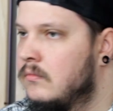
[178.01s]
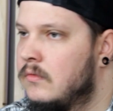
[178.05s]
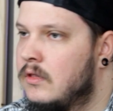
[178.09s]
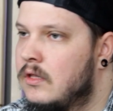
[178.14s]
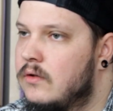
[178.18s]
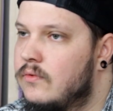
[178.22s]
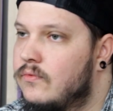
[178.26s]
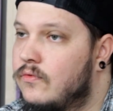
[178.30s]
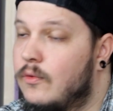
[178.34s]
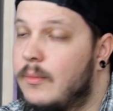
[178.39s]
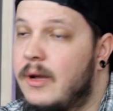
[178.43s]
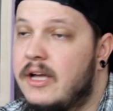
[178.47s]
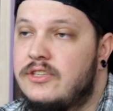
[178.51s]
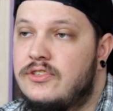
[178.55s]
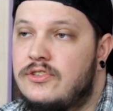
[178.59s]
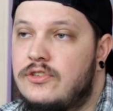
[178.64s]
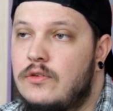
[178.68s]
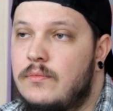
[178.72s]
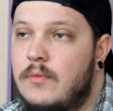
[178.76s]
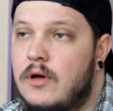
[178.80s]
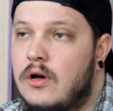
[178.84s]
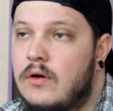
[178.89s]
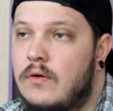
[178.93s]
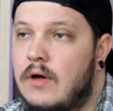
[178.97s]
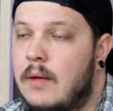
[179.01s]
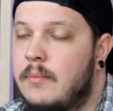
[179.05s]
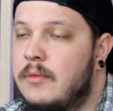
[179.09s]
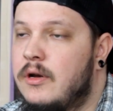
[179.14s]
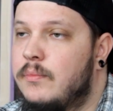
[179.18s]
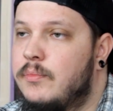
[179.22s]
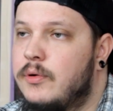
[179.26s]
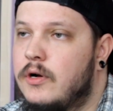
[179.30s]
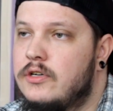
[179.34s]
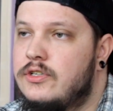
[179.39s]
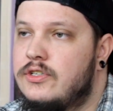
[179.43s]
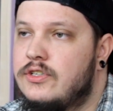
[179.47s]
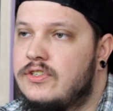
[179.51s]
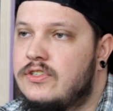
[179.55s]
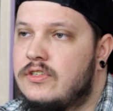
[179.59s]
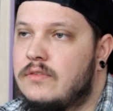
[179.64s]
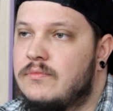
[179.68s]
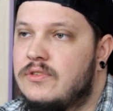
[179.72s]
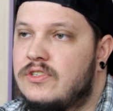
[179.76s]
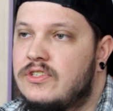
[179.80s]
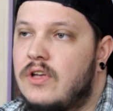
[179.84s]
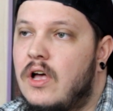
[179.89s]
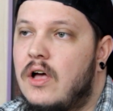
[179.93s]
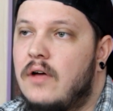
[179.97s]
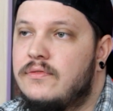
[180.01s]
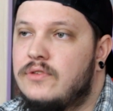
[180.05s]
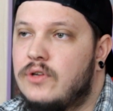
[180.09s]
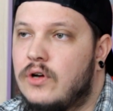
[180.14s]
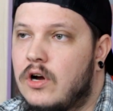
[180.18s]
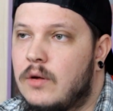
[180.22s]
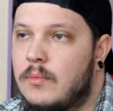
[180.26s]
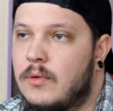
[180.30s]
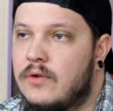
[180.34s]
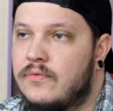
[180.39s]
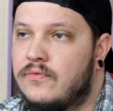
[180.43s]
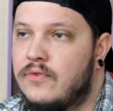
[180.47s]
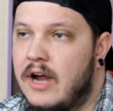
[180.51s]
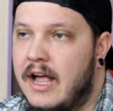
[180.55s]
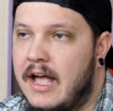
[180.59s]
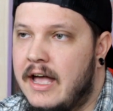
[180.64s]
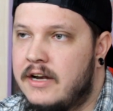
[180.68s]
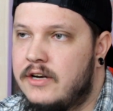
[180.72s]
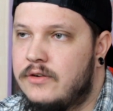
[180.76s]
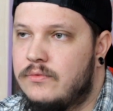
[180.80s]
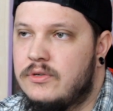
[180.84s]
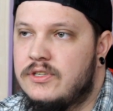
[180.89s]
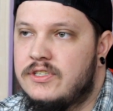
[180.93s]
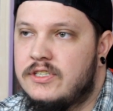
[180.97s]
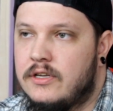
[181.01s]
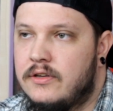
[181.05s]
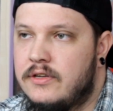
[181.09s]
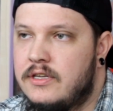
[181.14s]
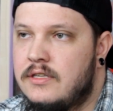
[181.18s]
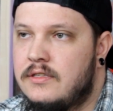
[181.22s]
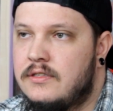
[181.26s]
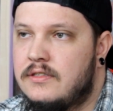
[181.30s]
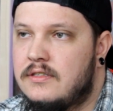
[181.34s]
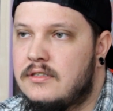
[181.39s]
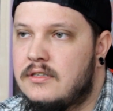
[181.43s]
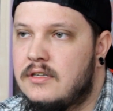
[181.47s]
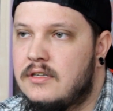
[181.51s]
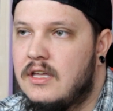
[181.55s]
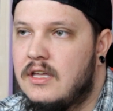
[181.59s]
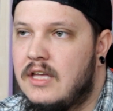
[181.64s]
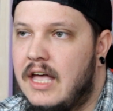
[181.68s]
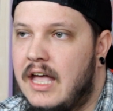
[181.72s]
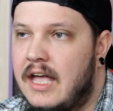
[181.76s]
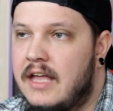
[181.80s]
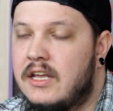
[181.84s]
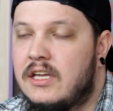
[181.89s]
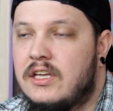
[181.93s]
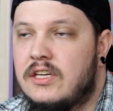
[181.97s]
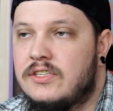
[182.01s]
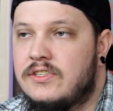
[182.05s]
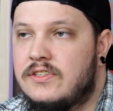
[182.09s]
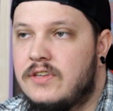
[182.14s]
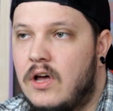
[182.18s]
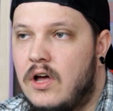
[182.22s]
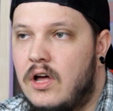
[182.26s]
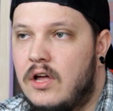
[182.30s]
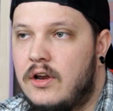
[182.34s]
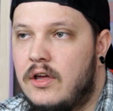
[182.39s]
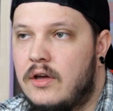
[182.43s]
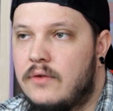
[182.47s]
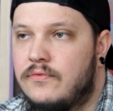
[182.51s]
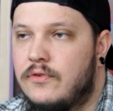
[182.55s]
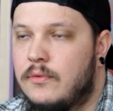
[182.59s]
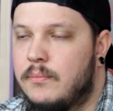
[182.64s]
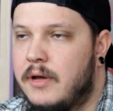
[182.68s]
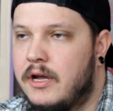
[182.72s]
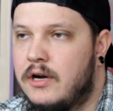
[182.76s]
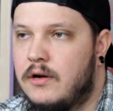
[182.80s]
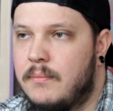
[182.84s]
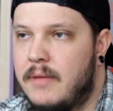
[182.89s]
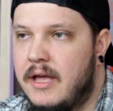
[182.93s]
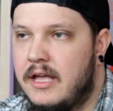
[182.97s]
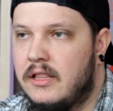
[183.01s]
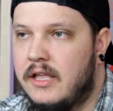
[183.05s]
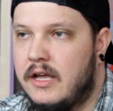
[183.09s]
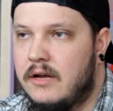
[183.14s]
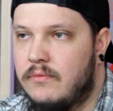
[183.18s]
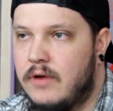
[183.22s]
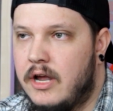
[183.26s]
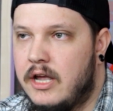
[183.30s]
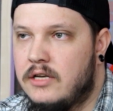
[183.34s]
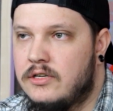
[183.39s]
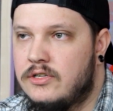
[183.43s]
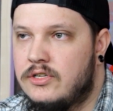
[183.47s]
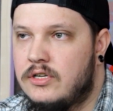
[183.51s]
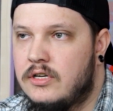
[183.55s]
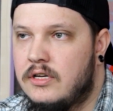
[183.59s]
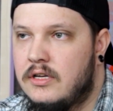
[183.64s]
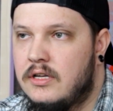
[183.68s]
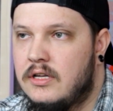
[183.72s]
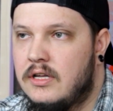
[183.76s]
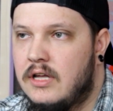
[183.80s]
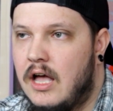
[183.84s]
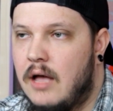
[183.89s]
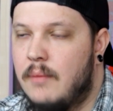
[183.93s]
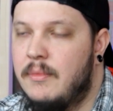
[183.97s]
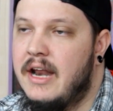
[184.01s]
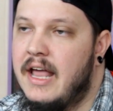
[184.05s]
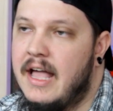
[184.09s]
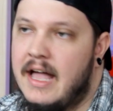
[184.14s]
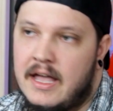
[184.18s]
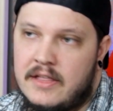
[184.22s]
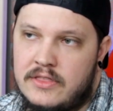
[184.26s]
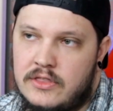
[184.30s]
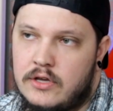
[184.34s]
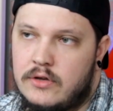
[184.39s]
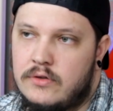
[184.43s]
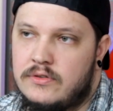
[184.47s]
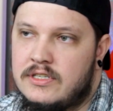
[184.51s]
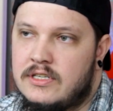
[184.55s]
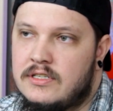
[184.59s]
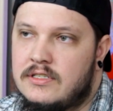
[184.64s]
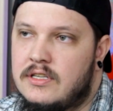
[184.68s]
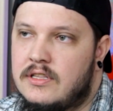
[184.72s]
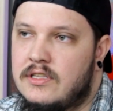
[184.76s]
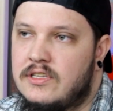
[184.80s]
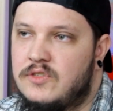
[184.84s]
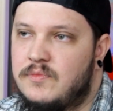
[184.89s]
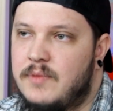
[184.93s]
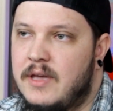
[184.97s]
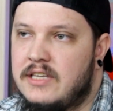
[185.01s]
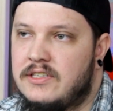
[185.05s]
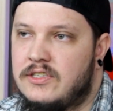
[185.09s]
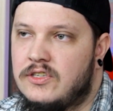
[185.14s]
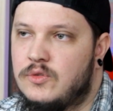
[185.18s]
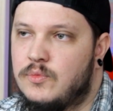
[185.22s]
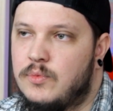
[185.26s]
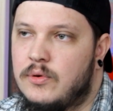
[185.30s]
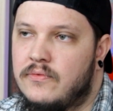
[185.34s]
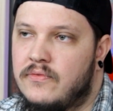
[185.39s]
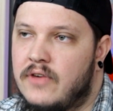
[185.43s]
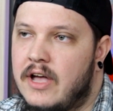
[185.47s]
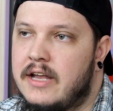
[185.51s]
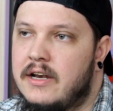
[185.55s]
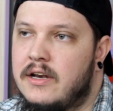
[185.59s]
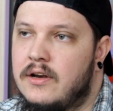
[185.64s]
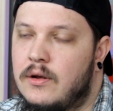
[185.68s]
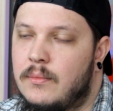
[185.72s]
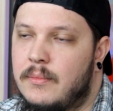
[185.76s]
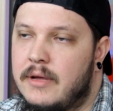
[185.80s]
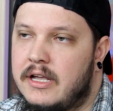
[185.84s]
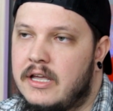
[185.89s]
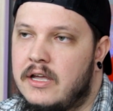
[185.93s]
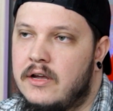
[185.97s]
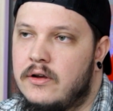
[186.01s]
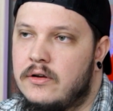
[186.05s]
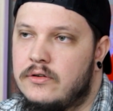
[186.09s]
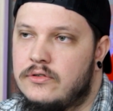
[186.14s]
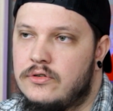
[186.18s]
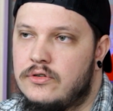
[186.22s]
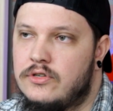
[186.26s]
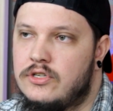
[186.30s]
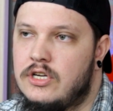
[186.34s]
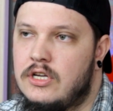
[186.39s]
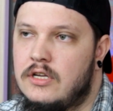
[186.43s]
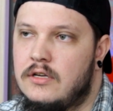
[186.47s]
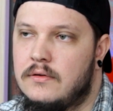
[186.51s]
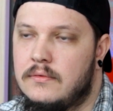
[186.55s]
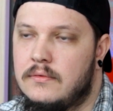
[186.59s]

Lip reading: For my sumo, I'm going to purchase some soft armor for added resilience and a katana for better melee range. I'm going to add those into the spaces provided on my character sheet.